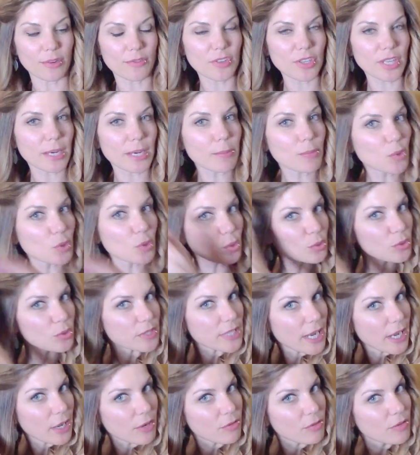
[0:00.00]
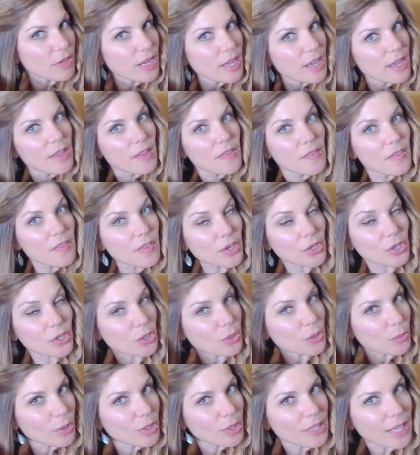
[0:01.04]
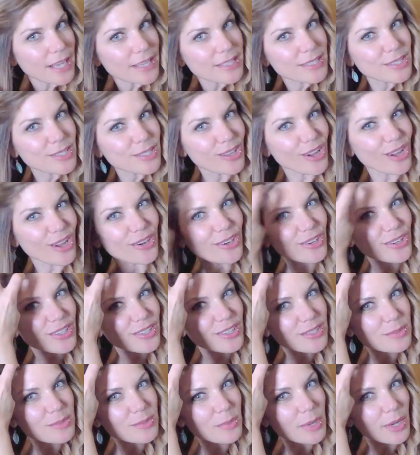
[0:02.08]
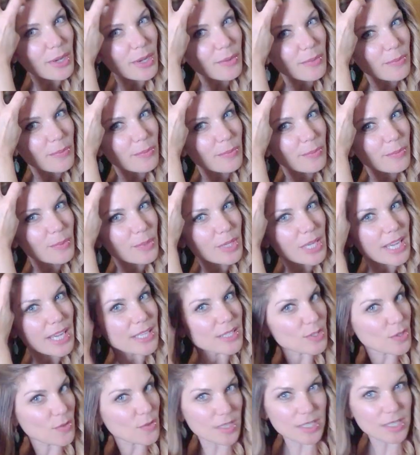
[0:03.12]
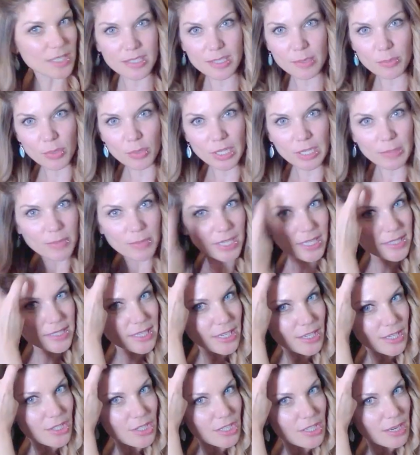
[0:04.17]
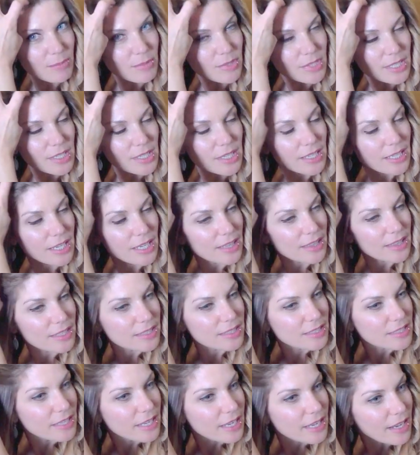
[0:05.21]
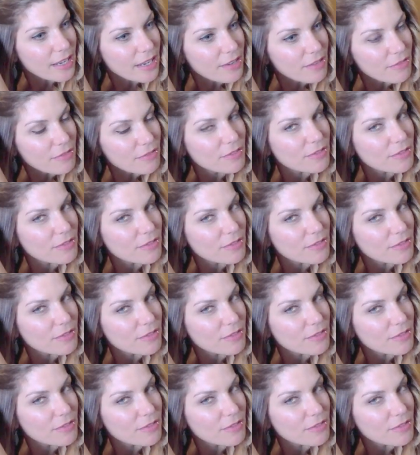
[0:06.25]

If you let them cool down, the curl will last longer as well. Okay, so this is a pretty big section. I'm just going to cut this in half.